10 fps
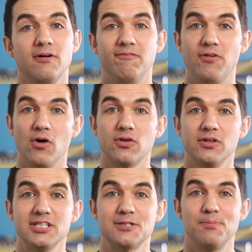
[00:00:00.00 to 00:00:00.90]

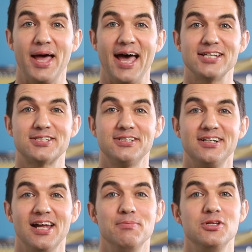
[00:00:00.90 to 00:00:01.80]
vocalist,
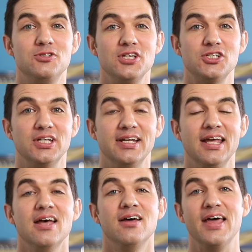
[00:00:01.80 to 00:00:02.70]
pastor, and musician
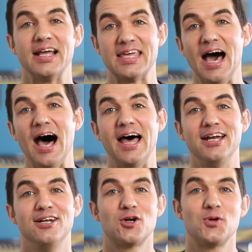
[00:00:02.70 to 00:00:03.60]
that God
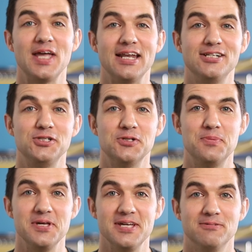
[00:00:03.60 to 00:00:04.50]
created you to be.